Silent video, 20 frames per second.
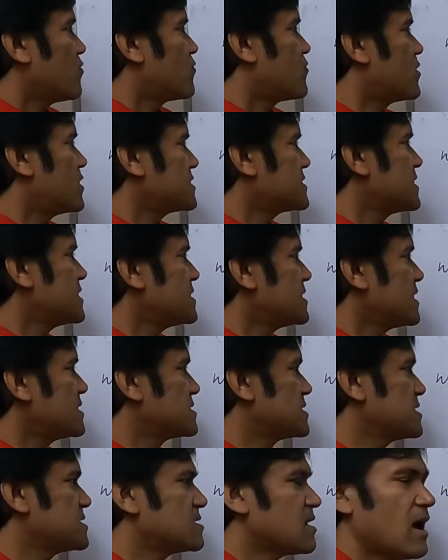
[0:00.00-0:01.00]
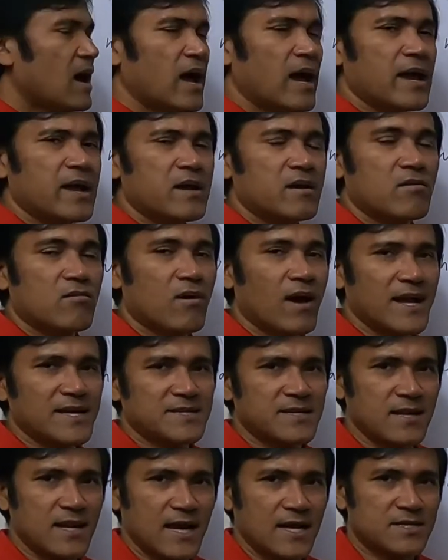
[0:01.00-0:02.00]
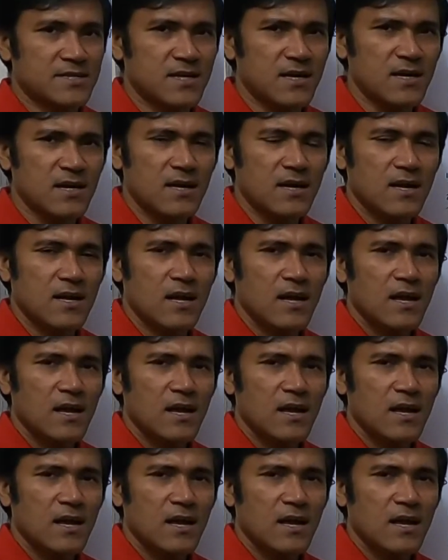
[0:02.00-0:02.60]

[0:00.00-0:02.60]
First sentence is I write a letter.